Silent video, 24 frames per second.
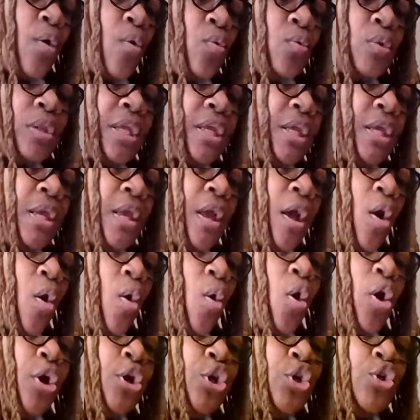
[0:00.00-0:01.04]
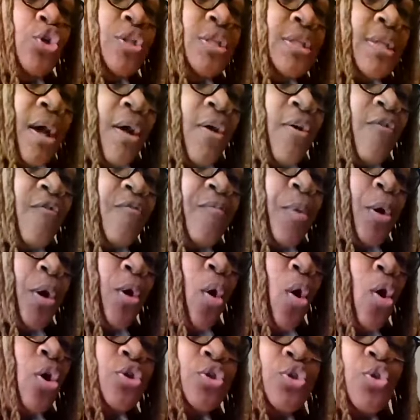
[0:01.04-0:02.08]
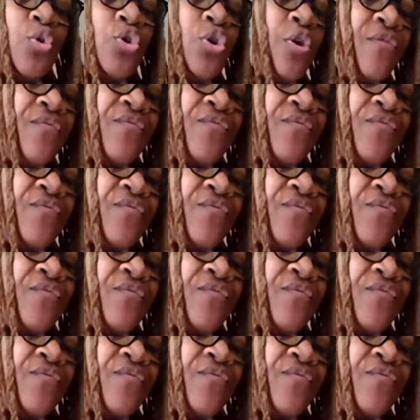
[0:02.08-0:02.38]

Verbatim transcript: only on yourself, but also your